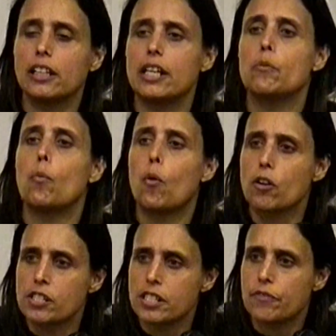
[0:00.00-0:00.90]
legally
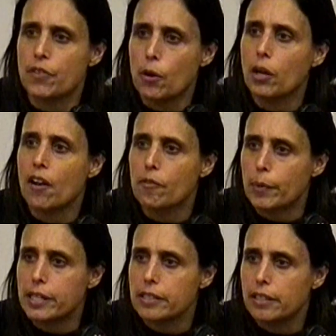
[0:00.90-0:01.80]
wards of the federal
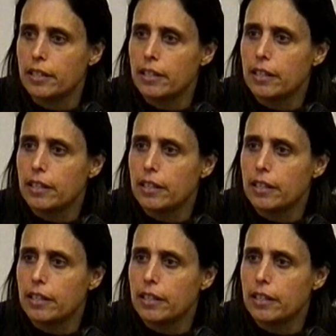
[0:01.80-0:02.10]
government,